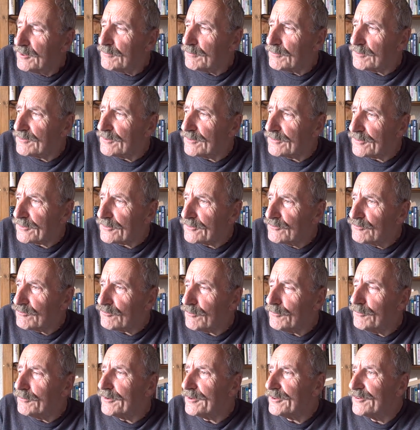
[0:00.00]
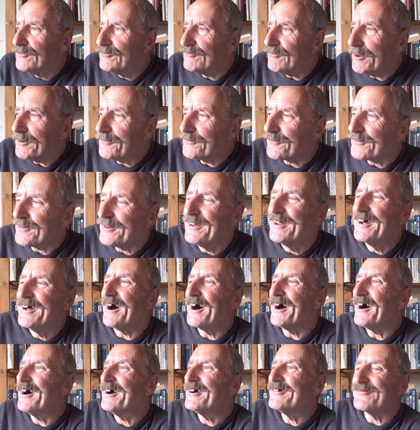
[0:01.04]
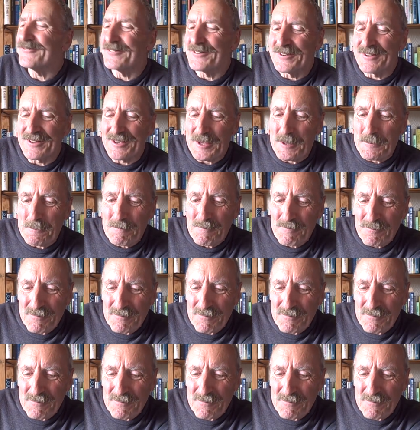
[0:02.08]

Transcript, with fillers: which is a truly dreadful irony.